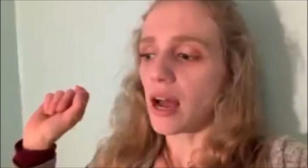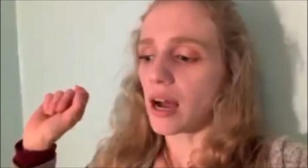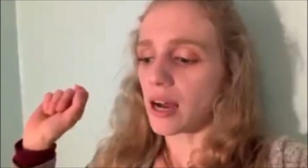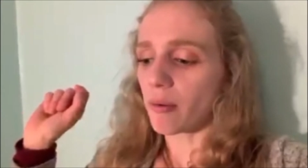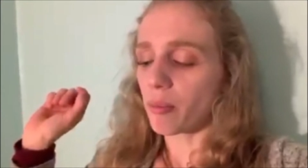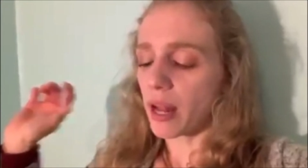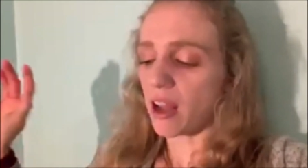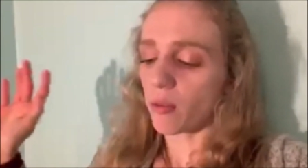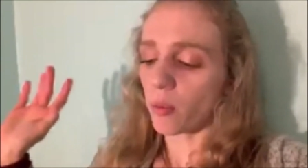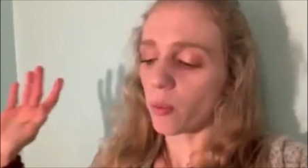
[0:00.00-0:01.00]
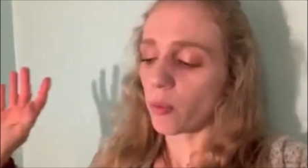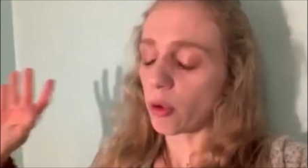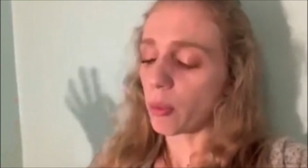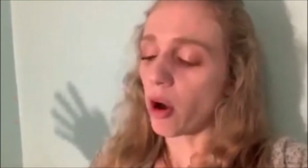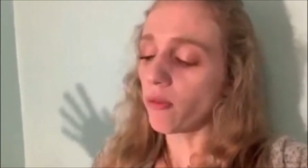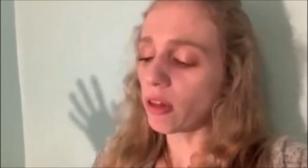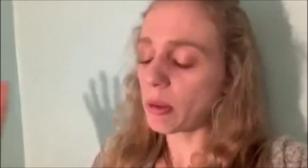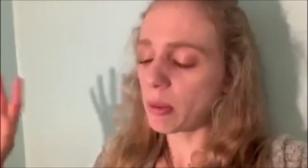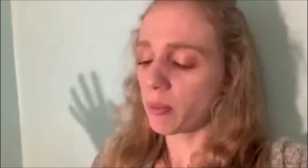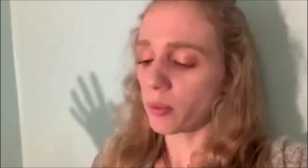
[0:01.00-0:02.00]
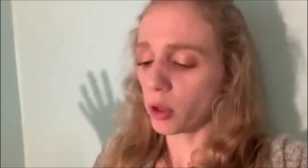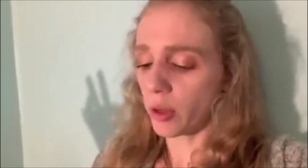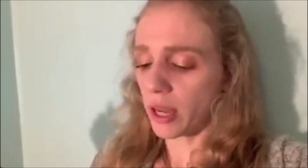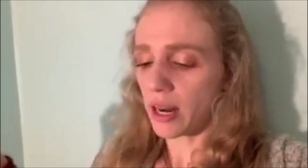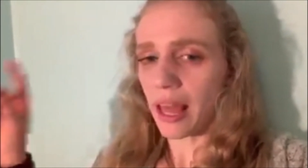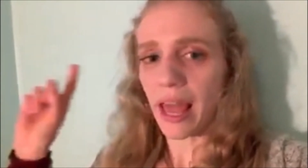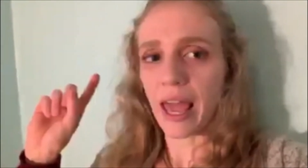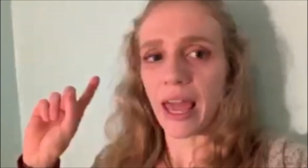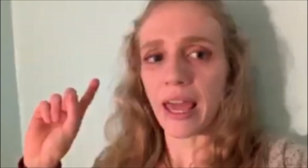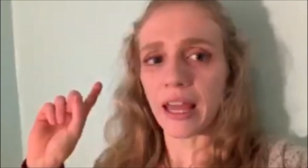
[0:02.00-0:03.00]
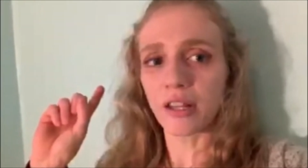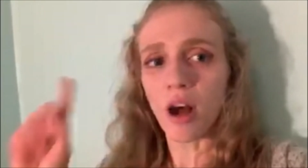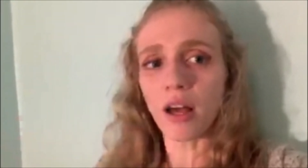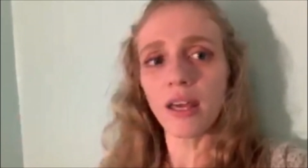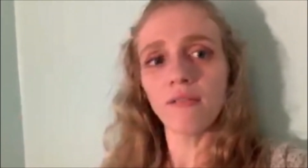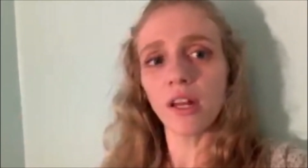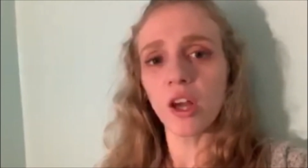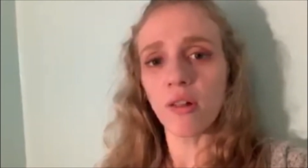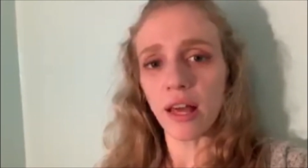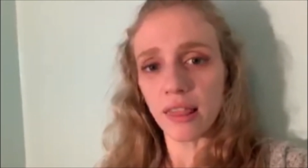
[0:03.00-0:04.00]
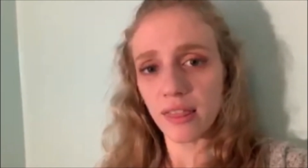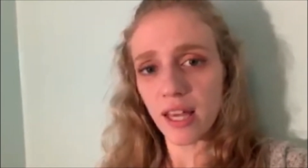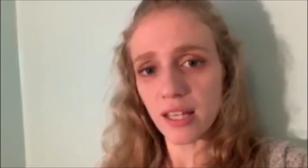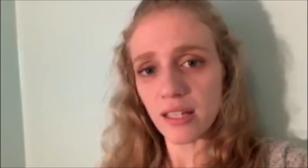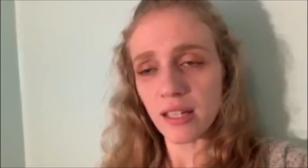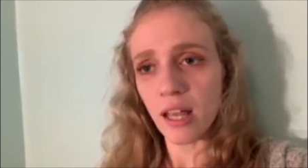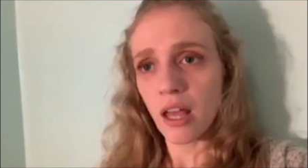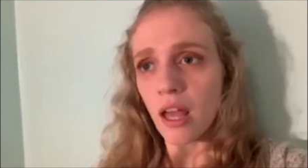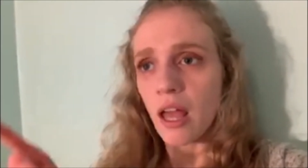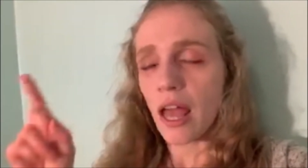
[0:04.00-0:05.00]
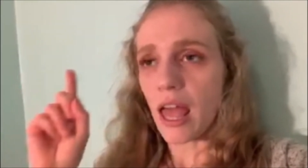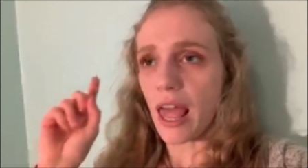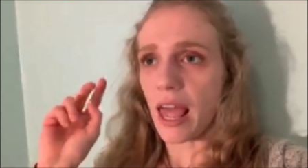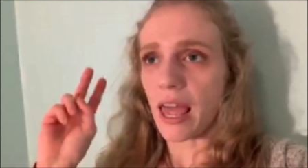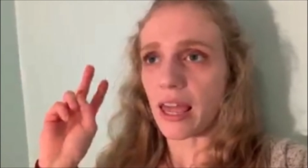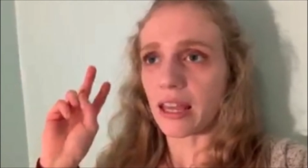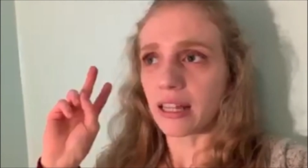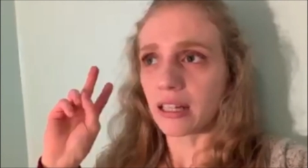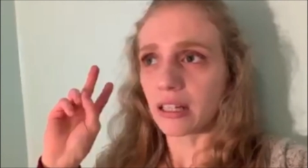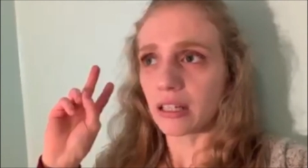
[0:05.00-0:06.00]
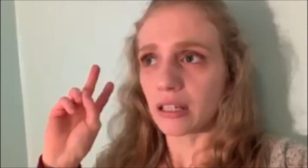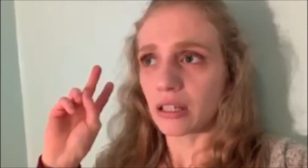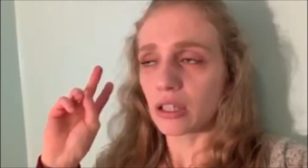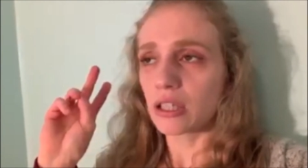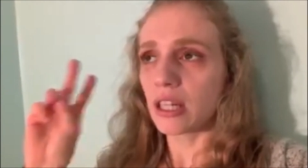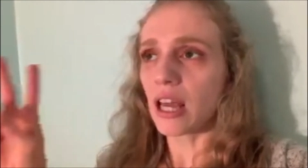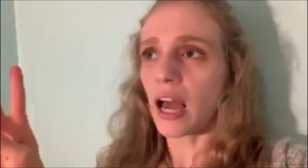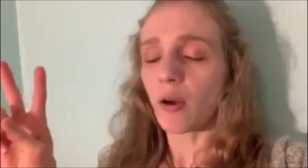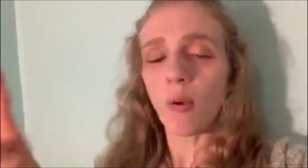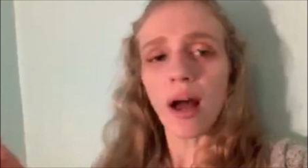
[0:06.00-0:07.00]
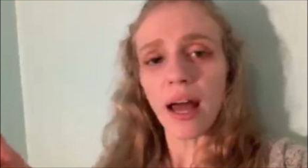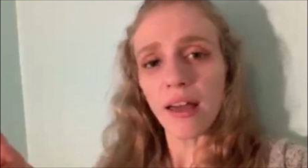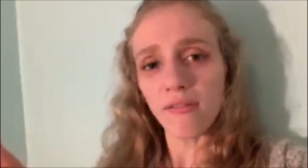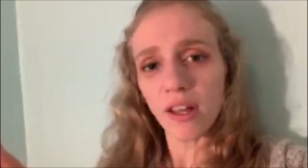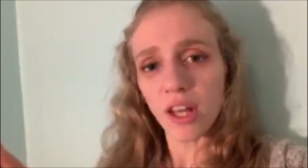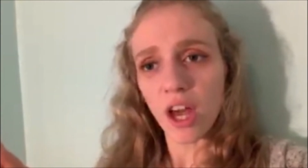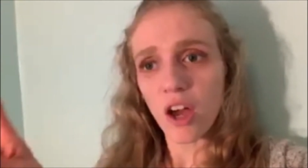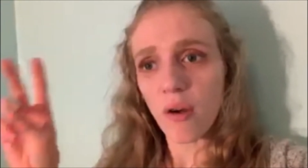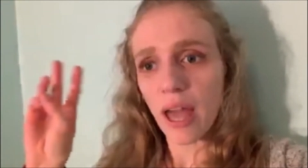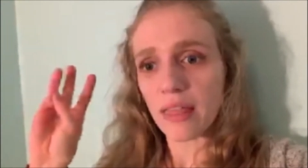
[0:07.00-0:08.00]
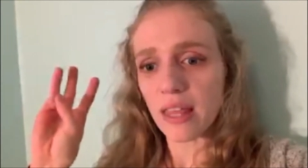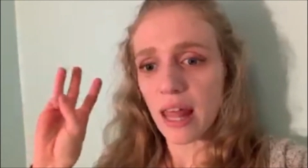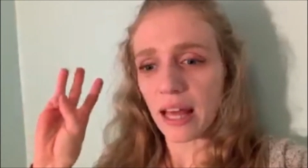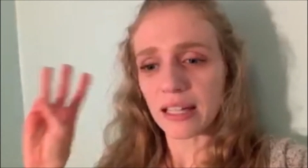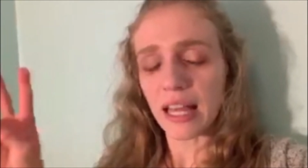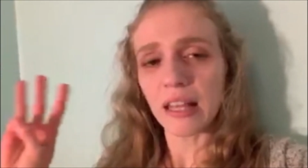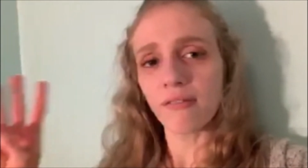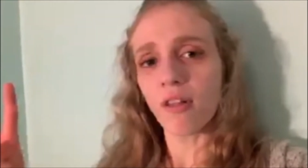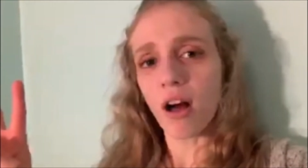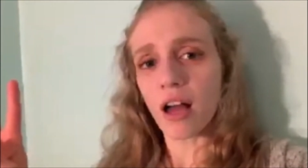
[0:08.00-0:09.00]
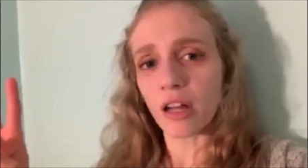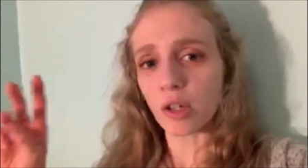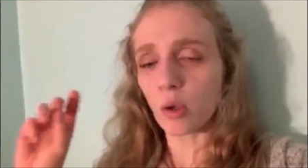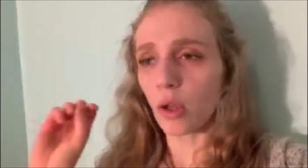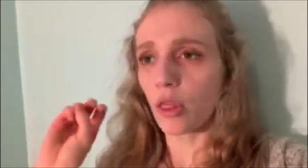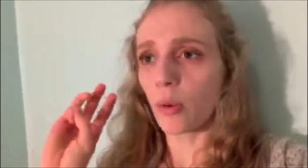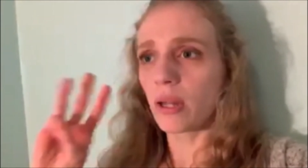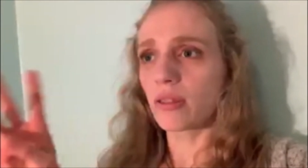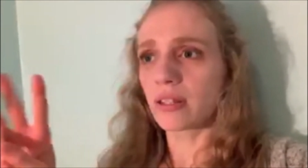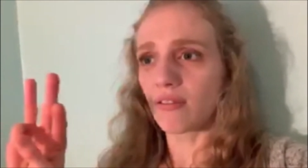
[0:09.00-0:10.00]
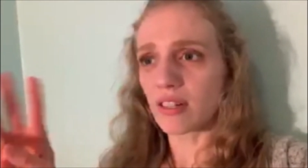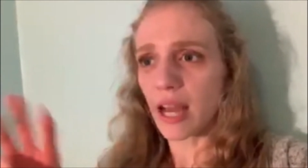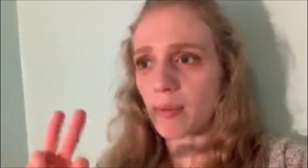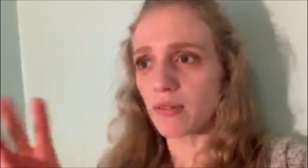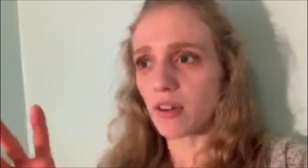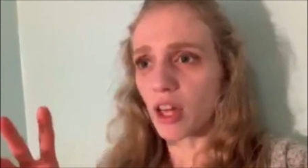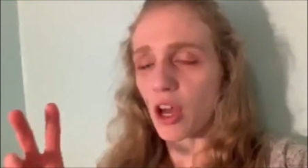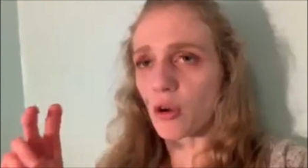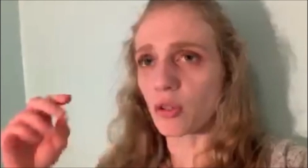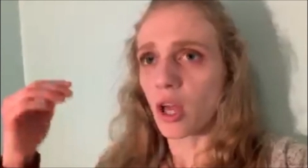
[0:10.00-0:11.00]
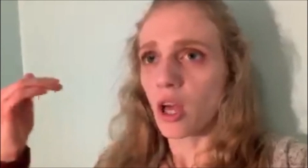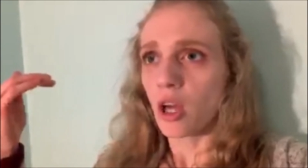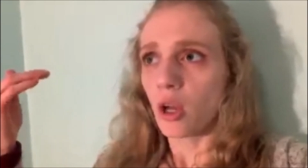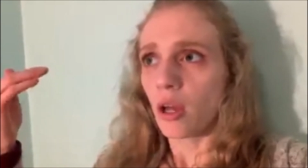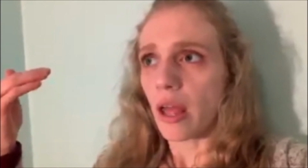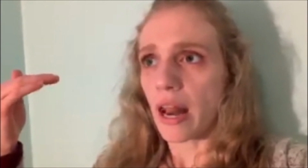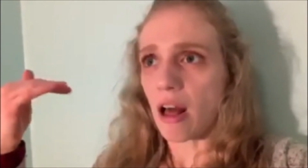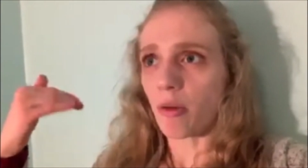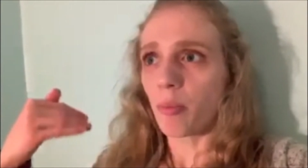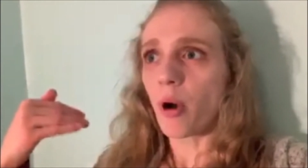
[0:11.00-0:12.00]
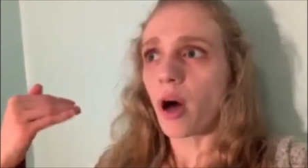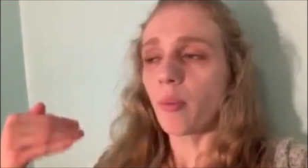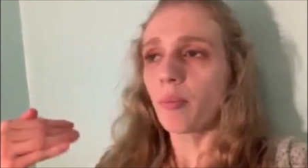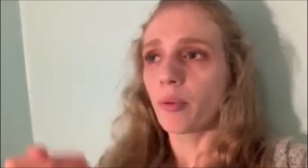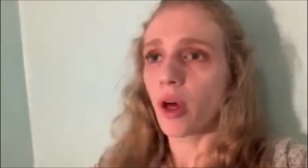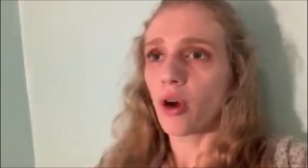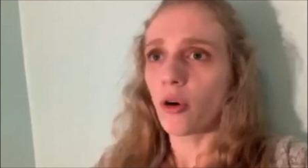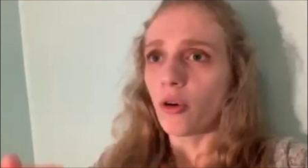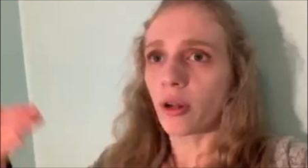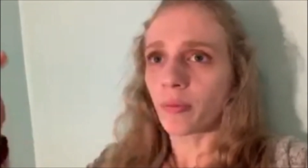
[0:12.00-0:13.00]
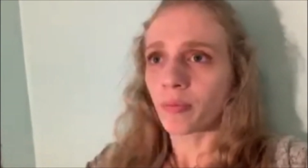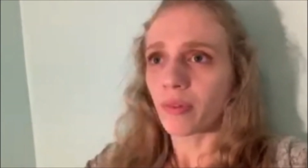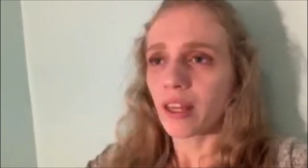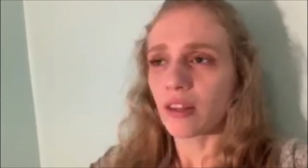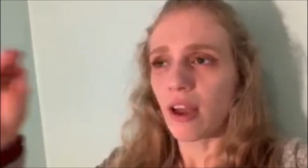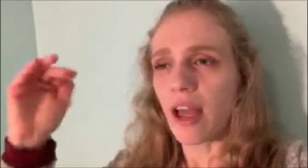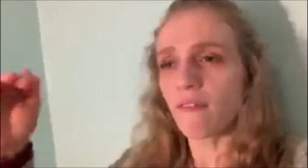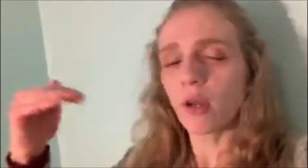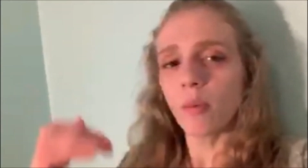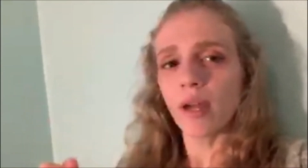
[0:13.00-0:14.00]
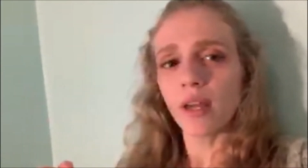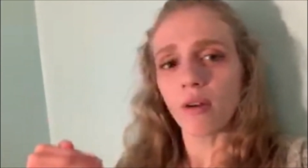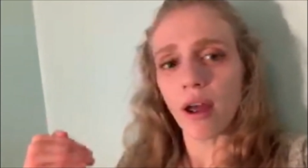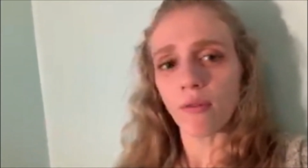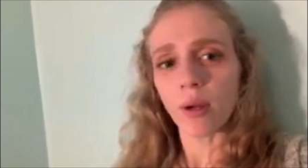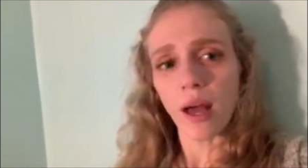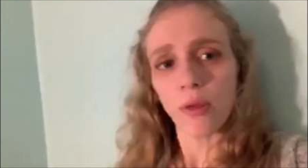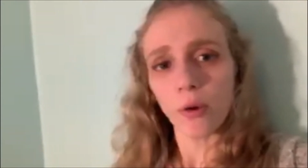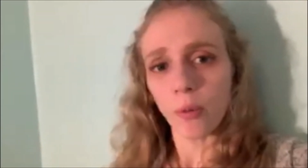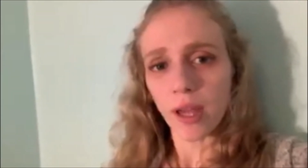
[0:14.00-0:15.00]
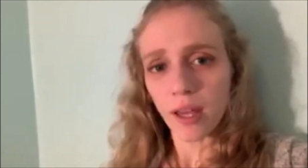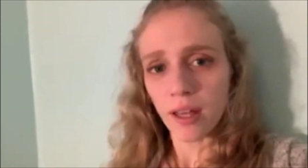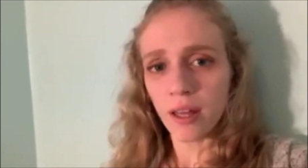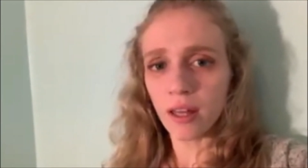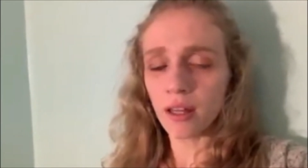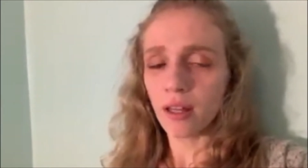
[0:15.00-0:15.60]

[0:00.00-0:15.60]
But I will hopefully be doing a talking video like this, a DIY video, and then like a daily vlog. I do like 3 different types of videos, and I'll upload either every week or every other week,